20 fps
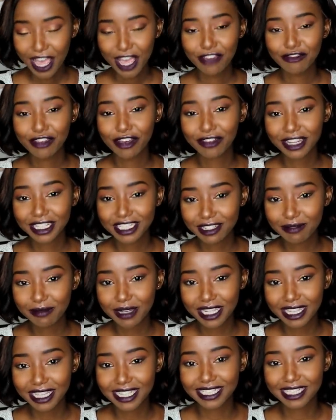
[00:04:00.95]
If you ever see
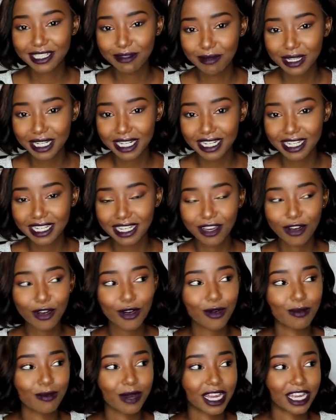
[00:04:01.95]
me in the CBD,
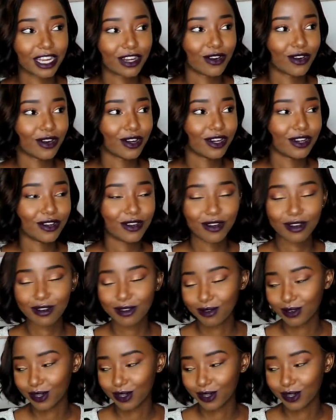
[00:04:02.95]
oh my god, oh